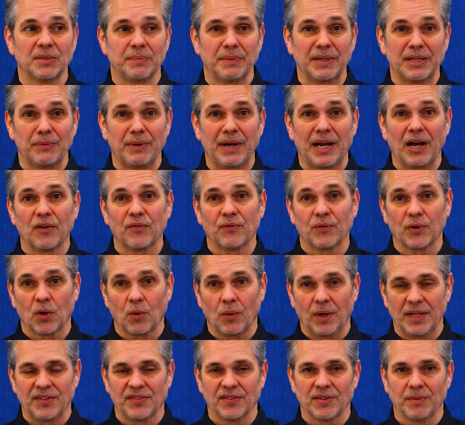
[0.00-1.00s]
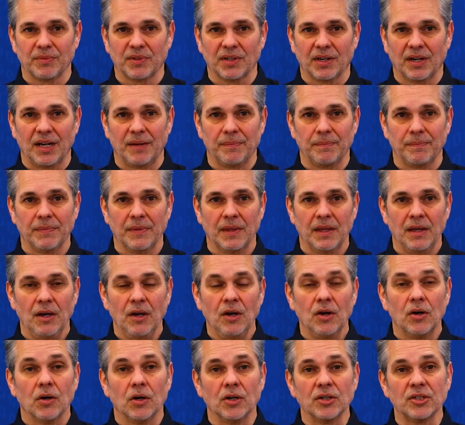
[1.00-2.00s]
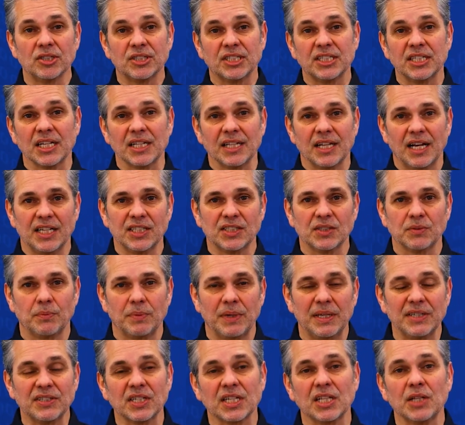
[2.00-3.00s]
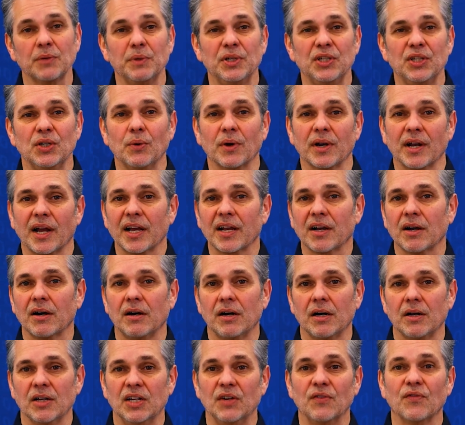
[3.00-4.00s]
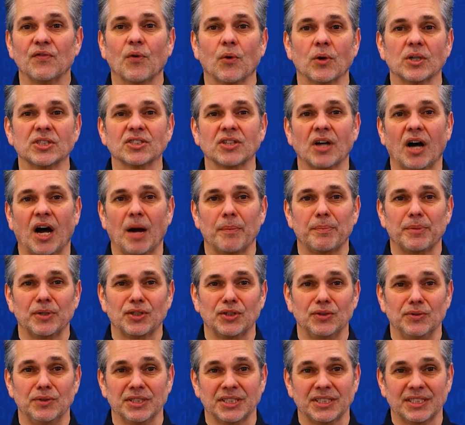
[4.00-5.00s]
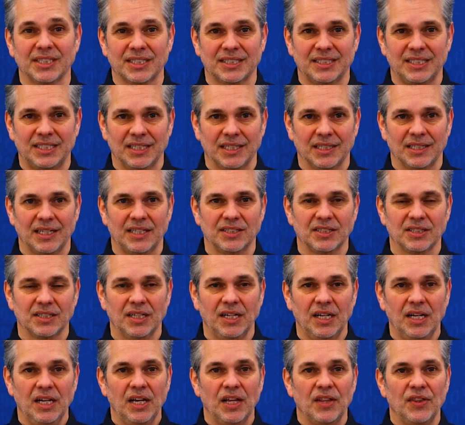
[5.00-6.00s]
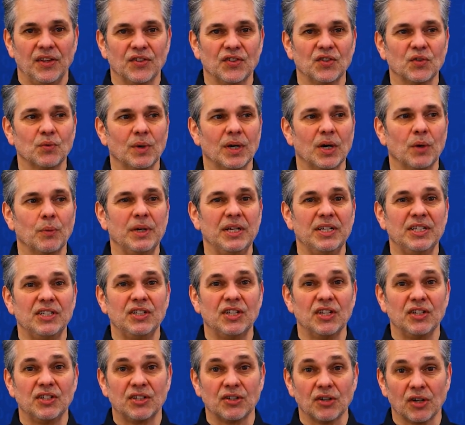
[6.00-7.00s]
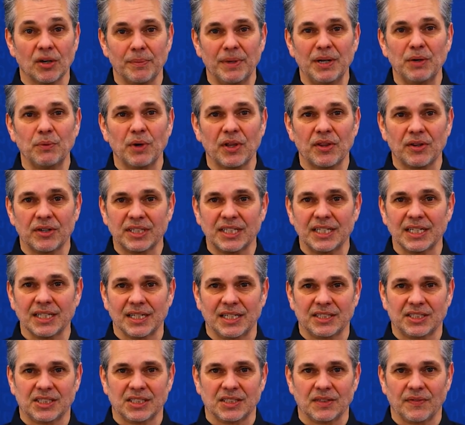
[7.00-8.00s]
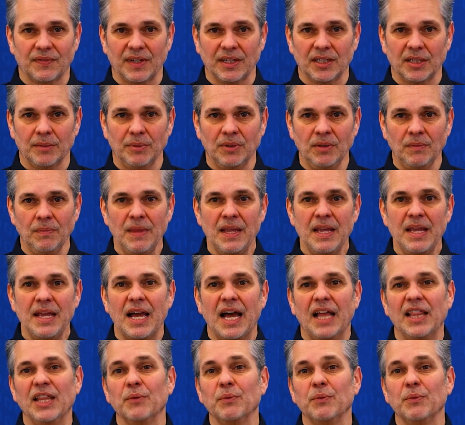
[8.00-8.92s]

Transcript: have been around for quite some time. Under TLS, basically we do what I call enforced opportunistic TLS. This is where we determine whether TLS is available, and